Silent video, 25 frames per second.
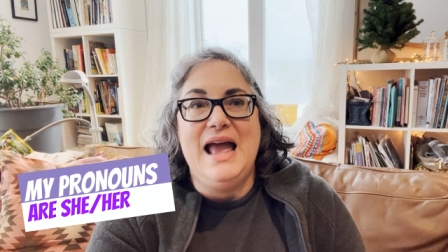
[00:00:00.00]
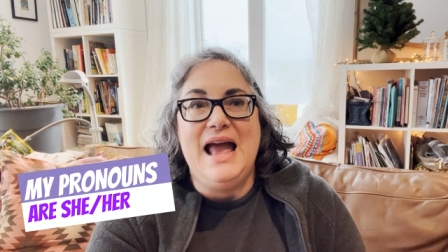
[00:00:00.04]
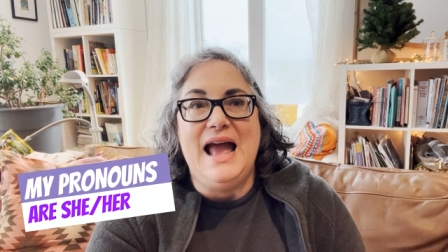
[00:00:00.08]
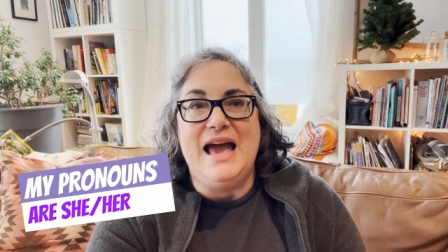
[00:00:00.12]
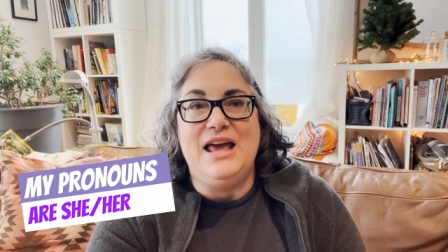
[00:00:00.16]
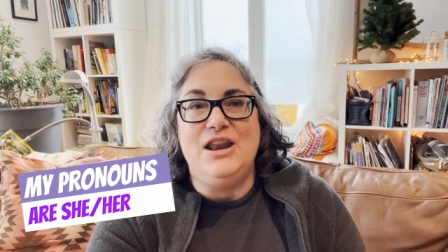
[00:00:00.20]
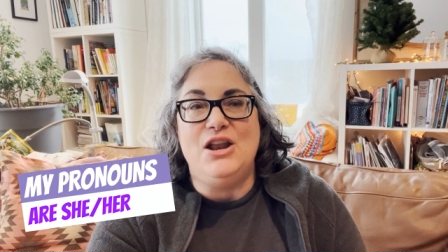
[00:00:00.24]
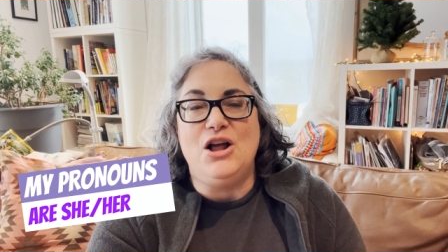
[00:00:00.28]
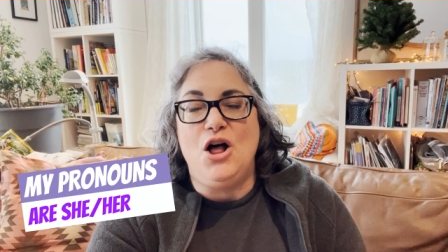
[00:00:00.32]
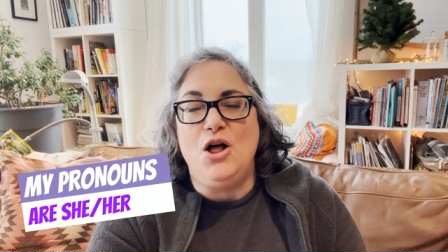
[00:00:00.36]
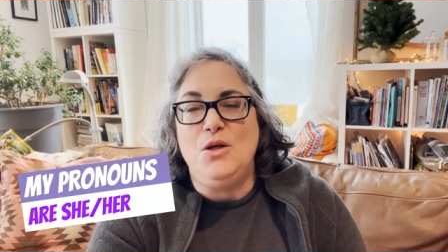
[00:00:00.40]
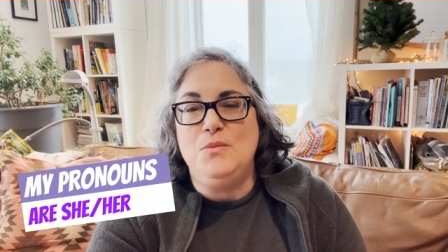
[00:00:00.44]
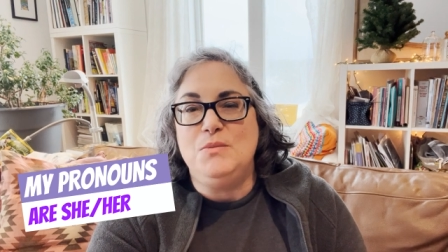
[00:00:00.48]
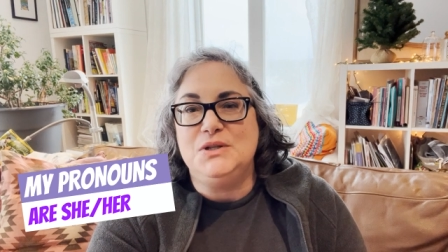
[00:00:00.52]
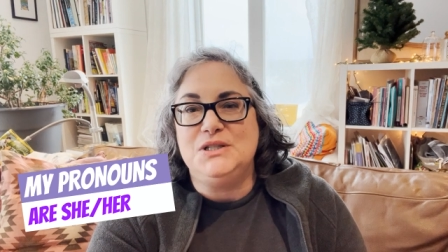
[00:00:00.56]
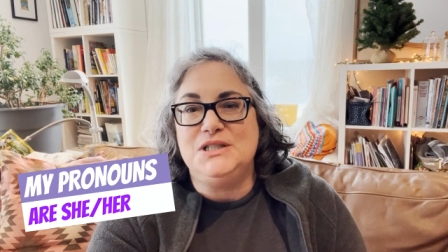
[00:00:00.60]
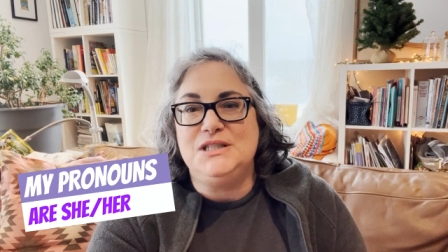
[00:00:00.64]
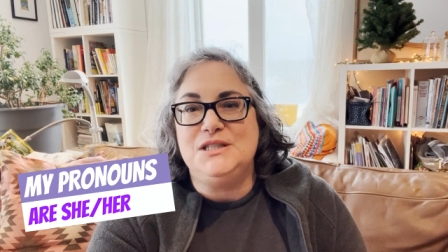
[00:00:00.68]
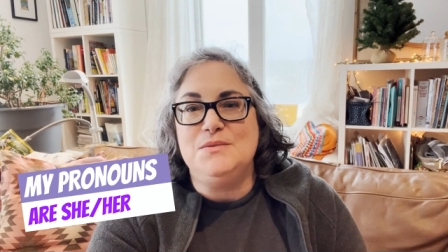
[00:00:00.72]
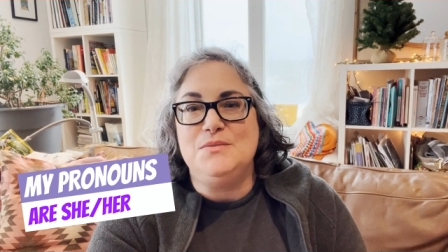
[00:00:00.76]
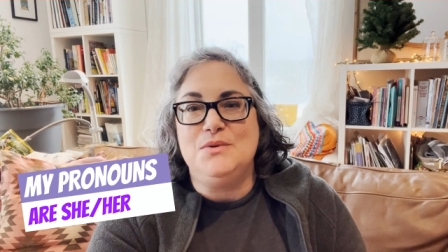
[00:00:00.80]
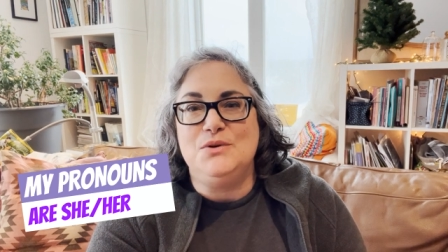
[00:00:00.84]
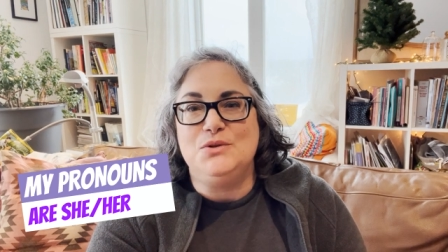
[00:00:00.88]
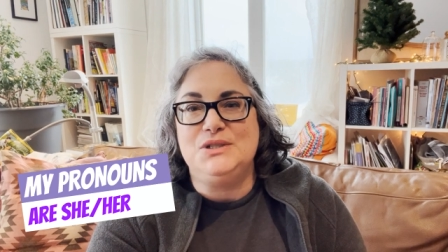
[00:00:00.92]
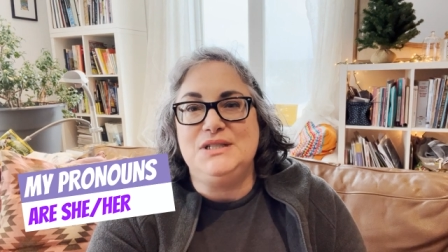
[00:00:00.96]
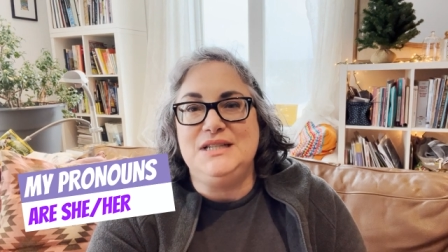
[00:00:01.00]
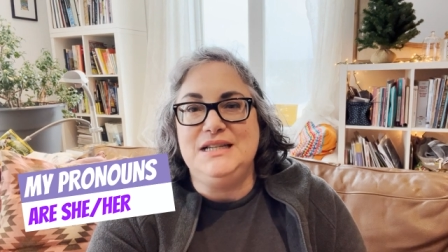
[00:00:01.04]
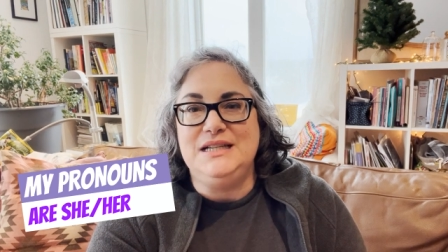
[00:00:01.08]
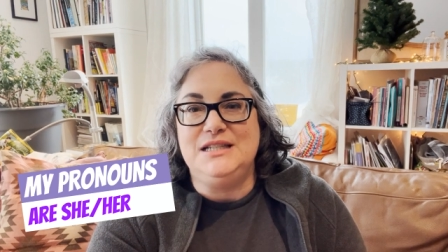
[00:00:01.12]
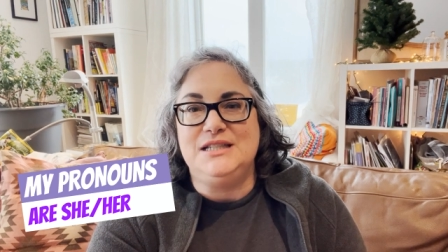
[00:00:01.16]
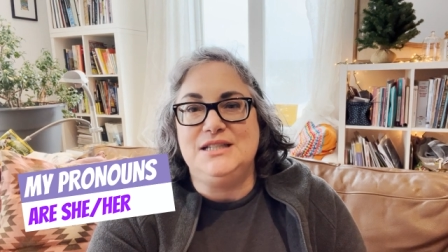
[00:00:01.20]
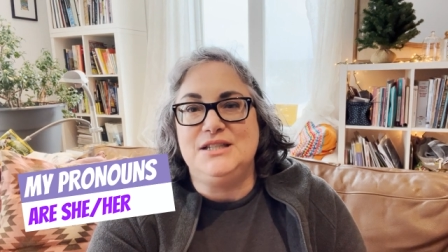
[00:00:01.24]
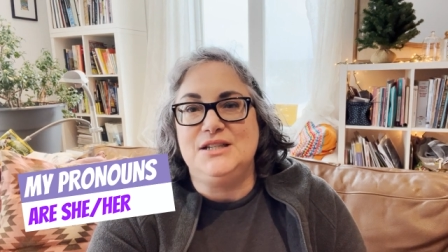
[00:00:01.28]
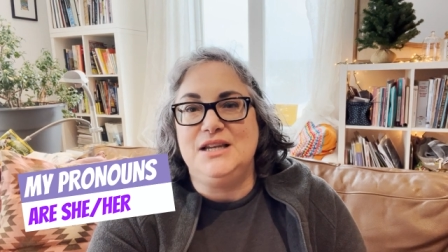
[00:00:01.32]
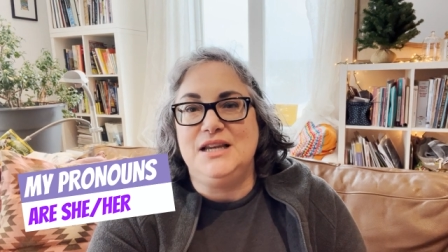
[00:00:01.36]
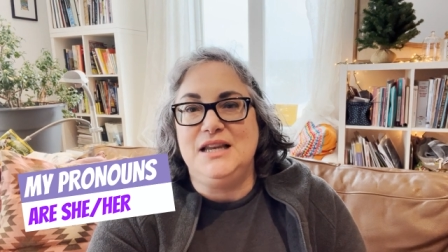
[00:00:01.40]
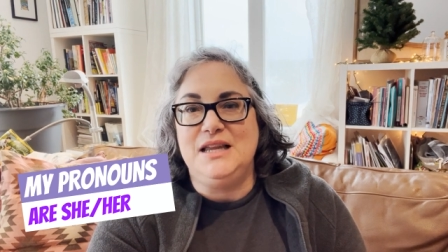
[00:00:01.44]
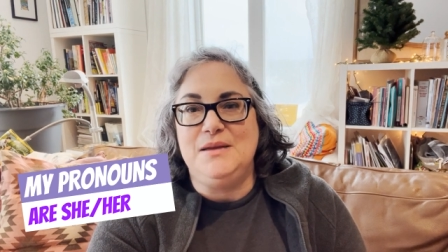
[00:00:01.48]
at almost the most
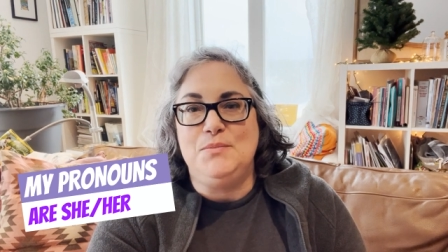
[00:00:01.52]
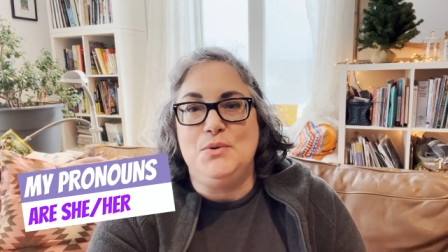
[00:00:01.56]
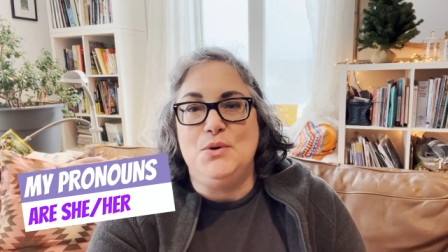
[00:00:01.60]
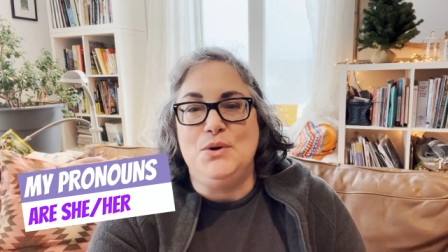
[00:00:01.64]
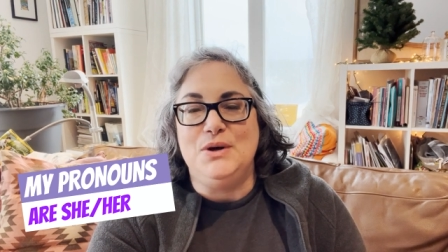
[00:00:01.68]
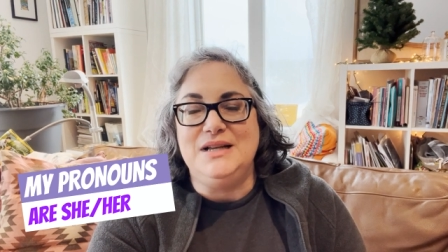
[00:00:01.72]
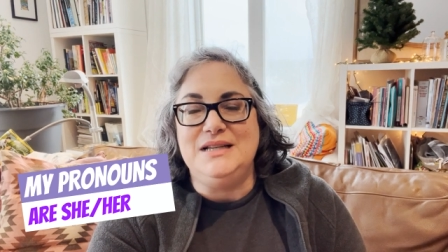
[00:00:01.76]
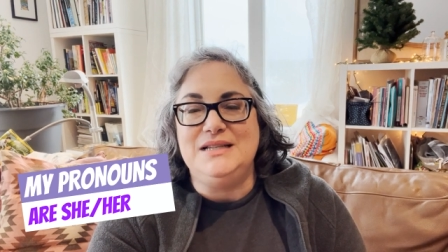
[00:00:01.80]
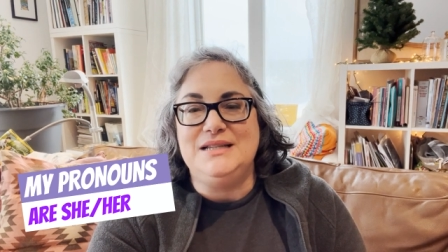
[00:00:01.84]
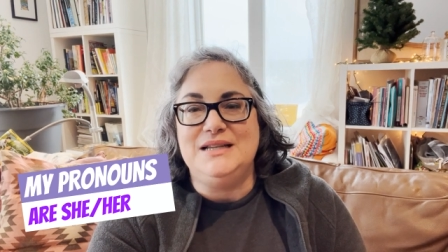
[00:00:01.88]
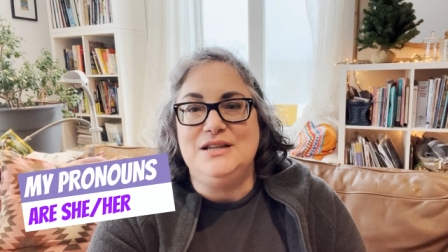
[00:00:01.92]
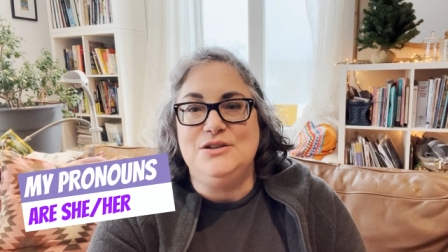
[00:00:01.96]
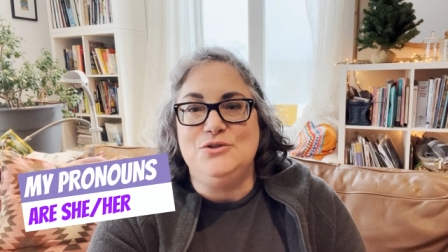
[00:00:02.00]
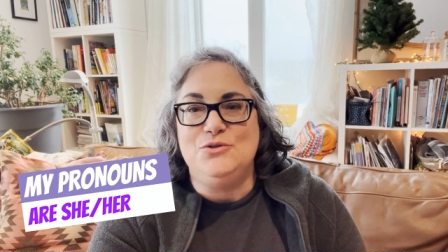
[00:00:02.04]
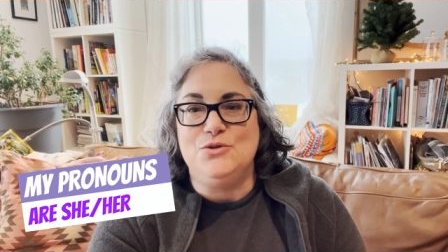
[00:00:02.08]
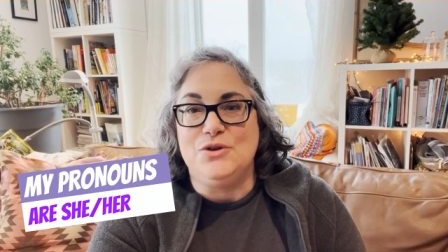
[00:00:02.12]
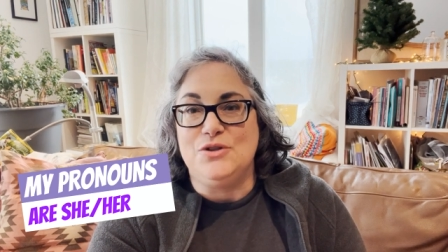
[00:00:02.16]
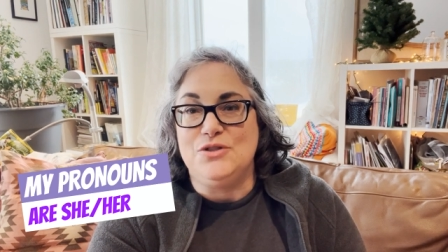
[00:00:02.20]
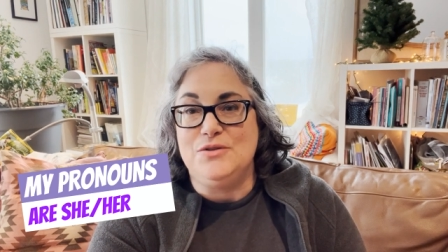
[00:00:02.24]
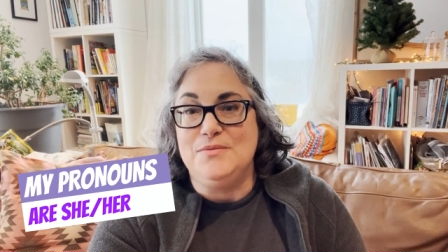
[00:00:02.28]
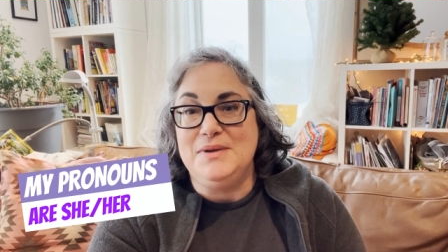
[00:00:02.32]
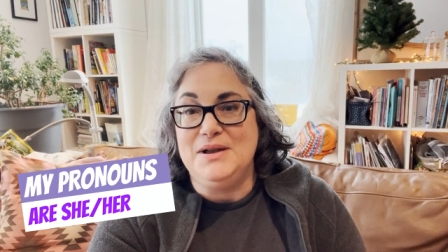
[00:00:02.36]
easterly point in North